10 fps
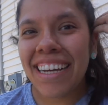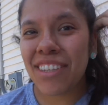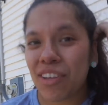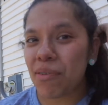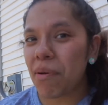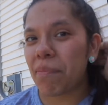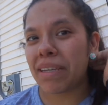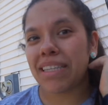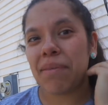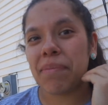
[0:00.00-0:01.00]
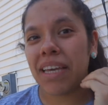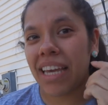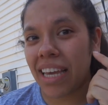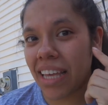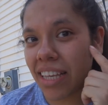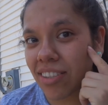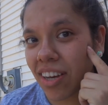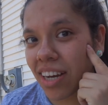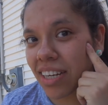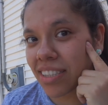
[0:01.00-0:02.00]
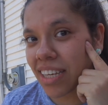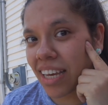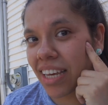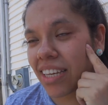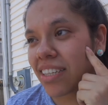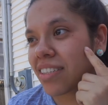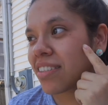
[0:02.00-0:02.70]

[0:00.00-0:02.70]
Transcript: Todo me pasa a mí. That's what I gotta say.